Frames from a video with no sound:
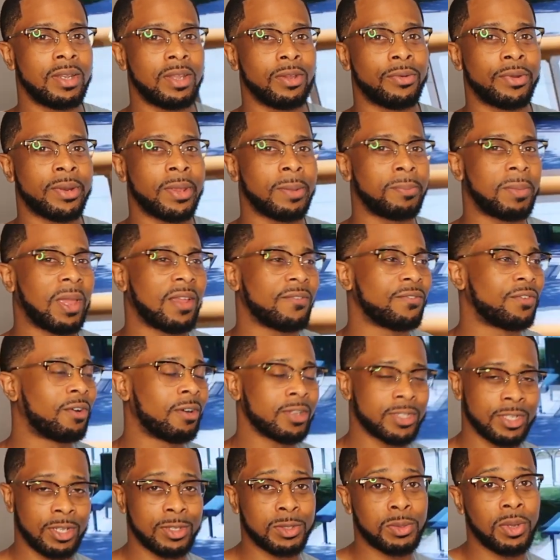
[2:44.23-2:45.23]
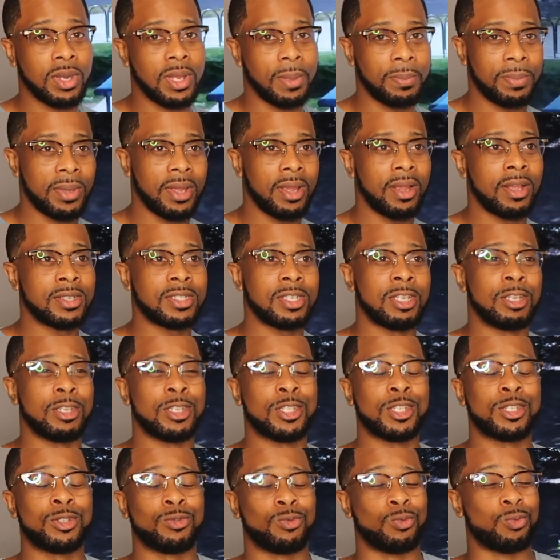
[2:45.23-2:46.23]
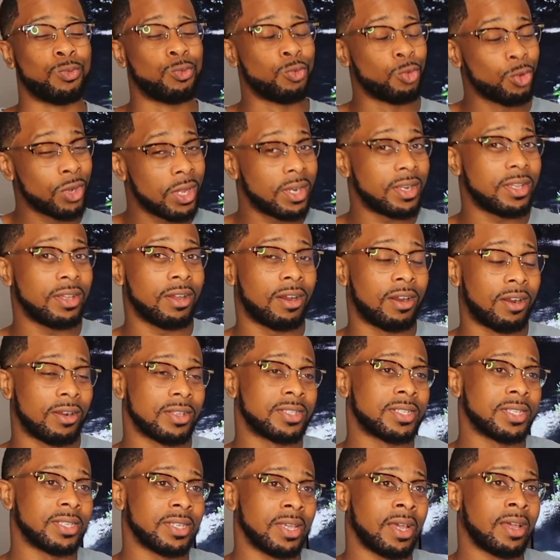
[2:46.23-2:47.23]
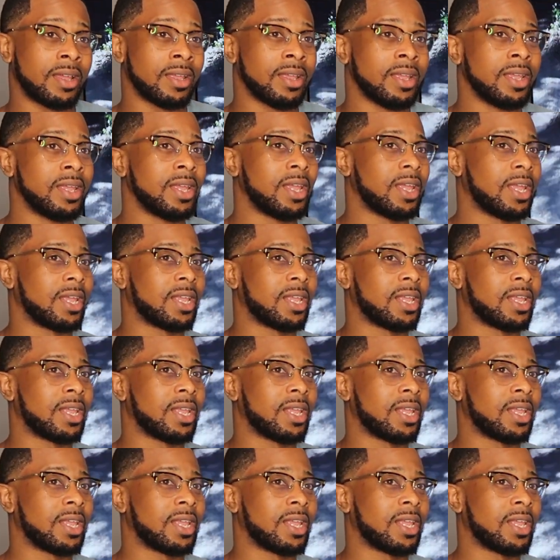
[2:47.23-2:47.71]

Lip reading: They only make 420 pairs. It's really hard to get.